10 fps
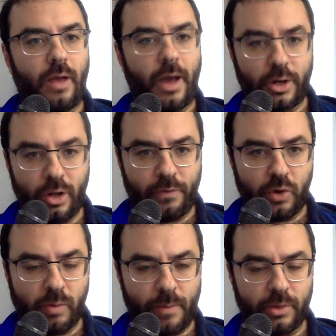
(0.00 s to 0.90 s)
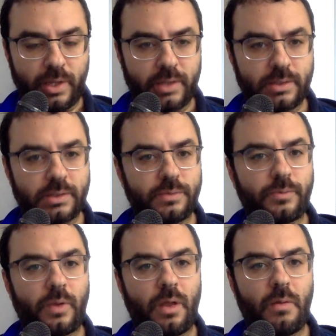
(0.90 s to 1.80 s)
I don't know if you remember this,
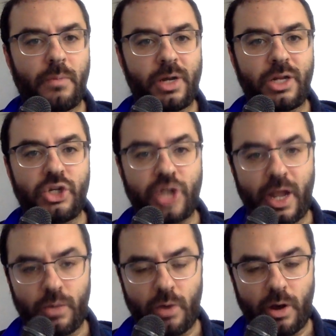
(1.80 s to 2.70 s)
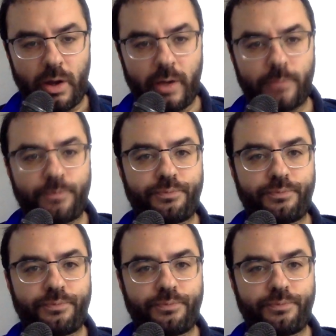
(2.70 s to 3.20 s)
but in January,